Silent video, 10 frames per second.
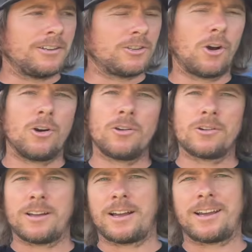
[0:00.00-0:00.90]

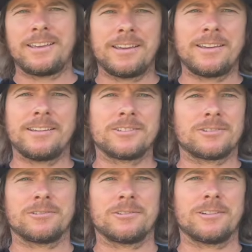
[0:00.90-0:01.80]
Toyota Hiace,
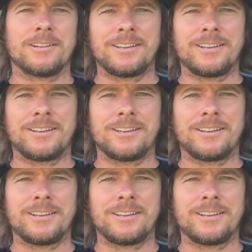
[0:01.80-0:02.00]
or